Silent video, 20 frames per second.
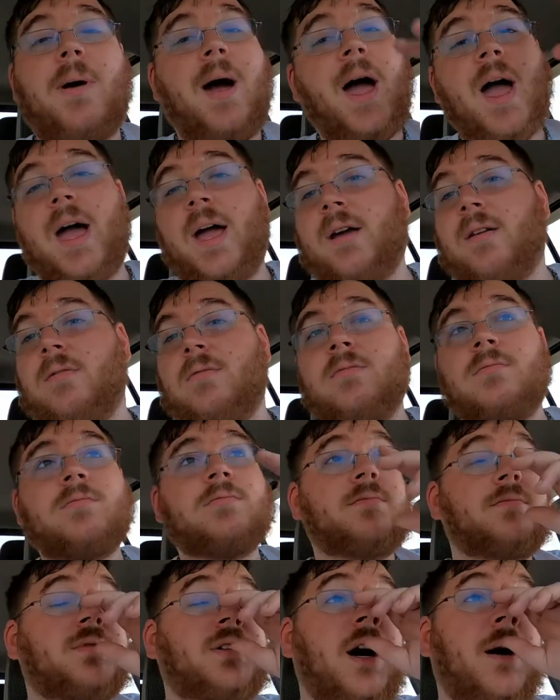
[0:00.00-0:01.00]
bag
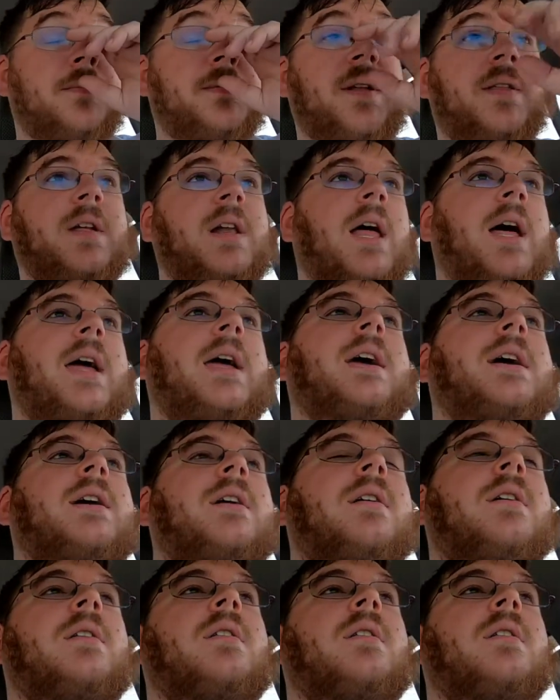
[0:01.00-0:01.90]
dumped in the lake.